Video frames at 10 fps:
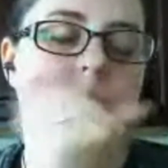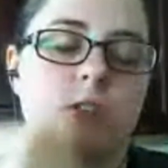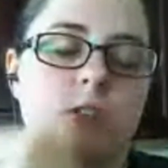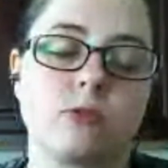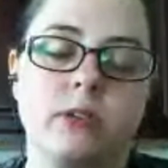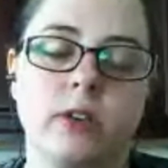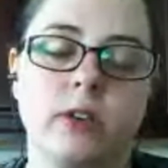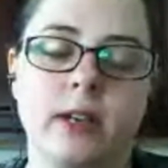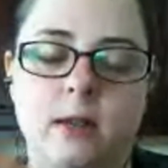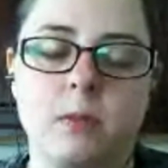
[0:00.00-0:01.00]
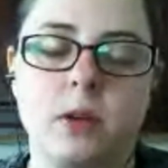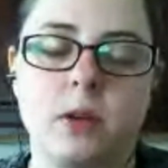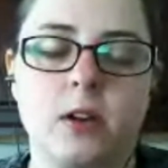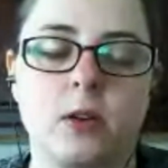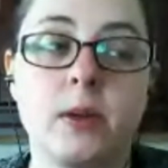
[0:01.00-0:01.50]
just rereading them
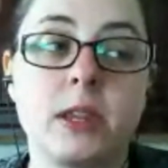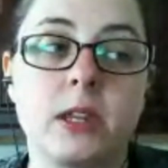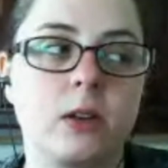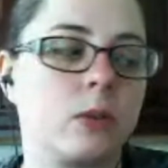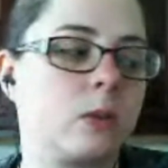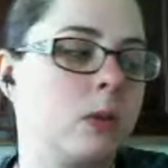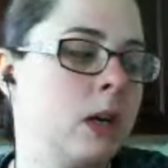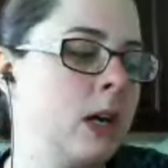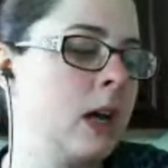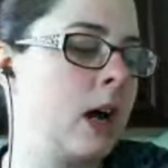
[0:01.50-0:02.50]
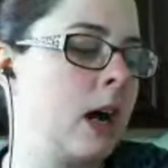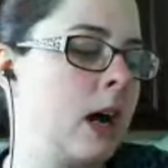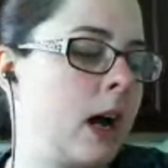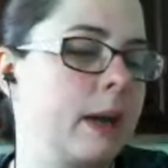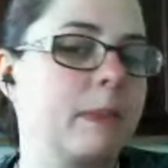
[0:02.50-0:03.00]
along with you,
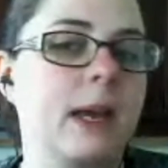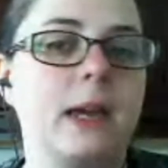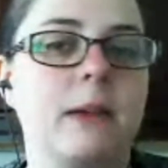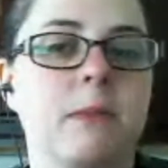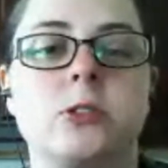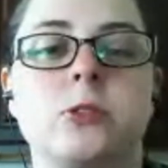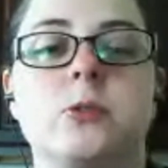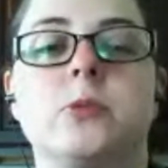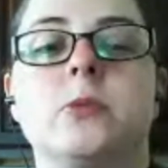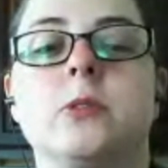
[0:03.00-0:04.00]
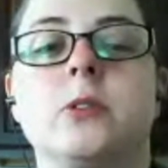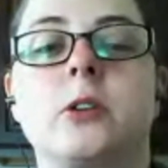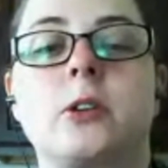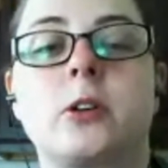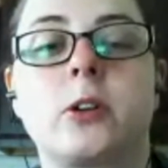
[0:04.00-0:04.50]
I'm able to
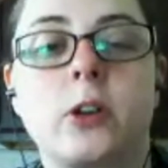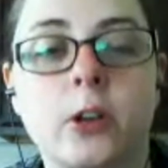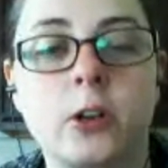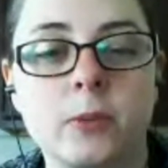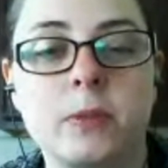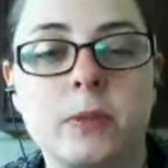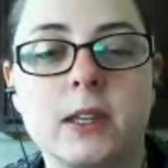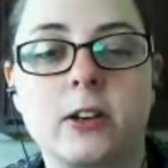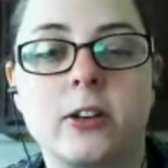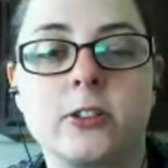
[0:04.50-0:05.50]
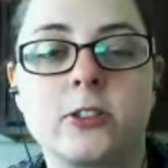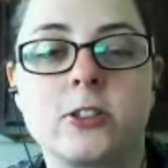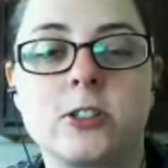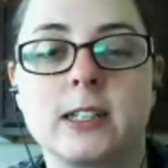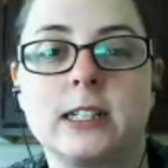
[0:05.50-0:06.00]
curb the
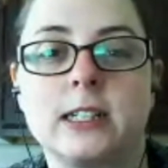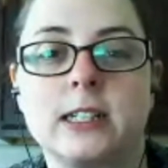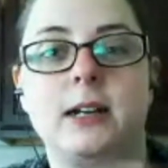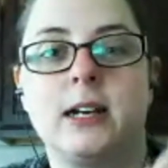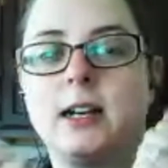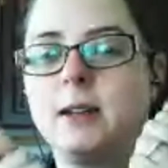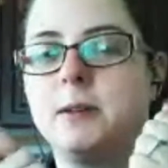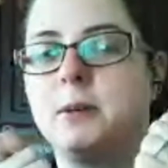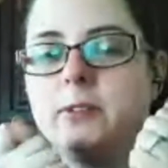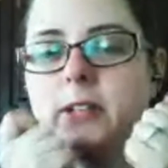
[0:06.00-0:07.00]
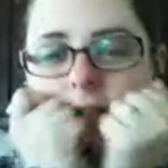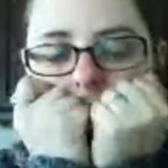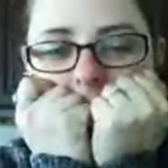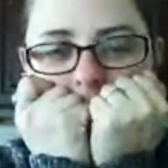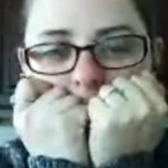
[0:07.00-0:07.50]
urge to like, oh my god, I want to read the
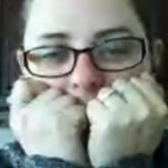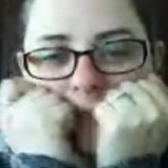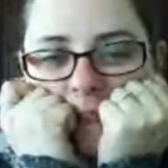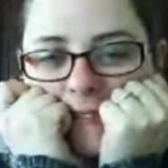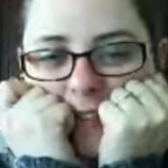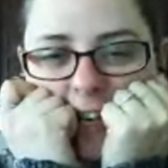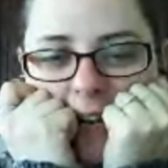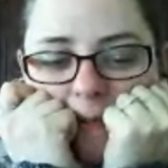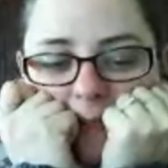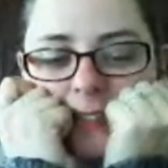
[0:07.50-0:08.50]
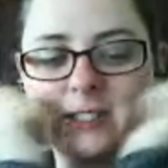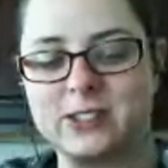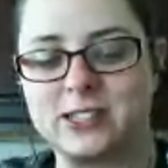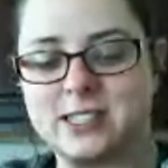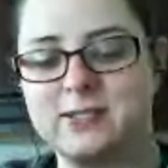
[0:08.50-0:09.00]
next 25 chapters
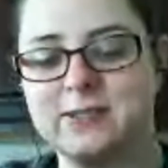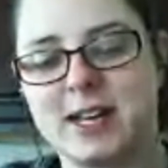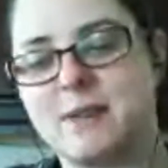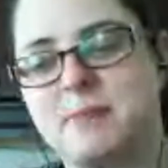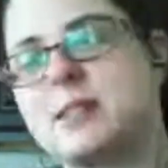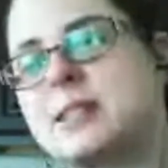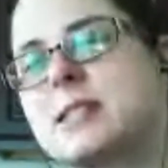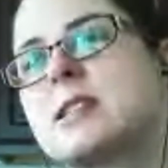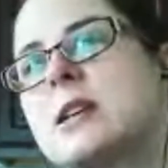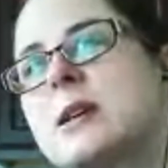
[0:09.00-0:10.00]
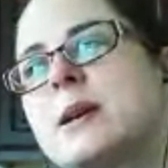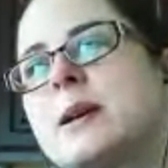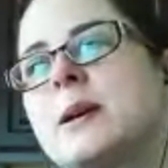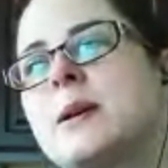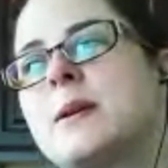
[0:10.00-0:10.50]
so I can see what happens.
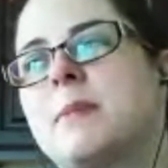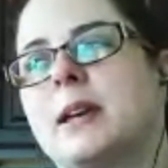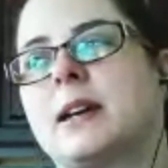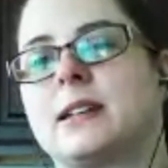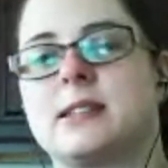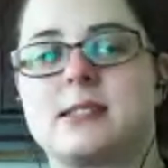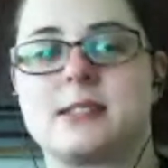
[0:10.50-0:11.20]
Because